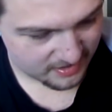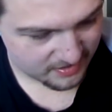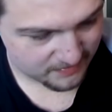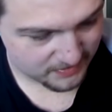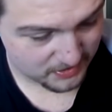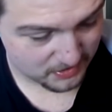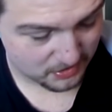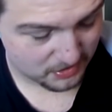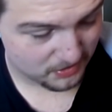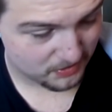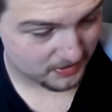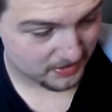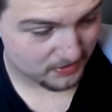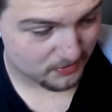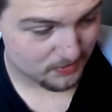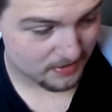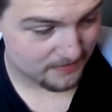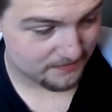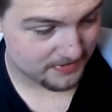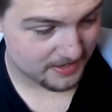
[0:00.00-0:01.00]
but holy
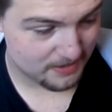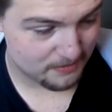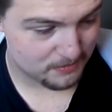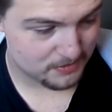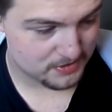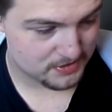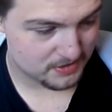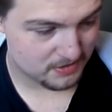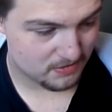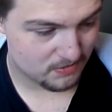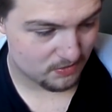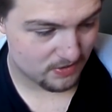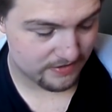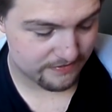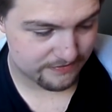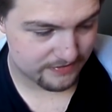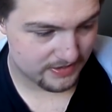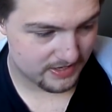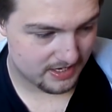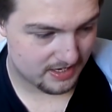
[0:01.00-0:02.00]
crap, that was a
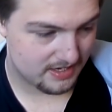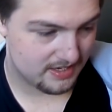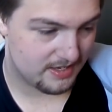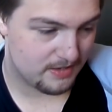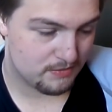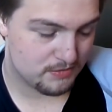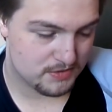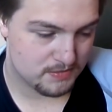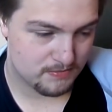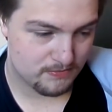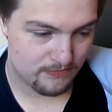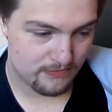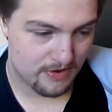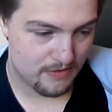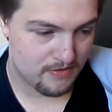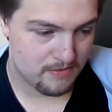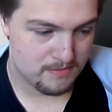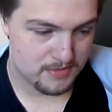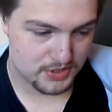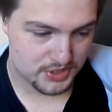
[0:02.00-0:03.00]
great finale. It was
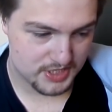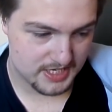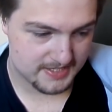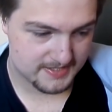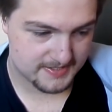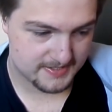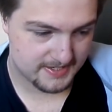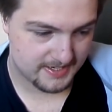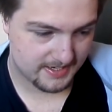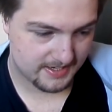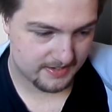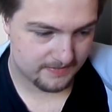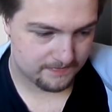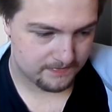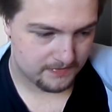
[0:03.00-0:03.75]
very majestic.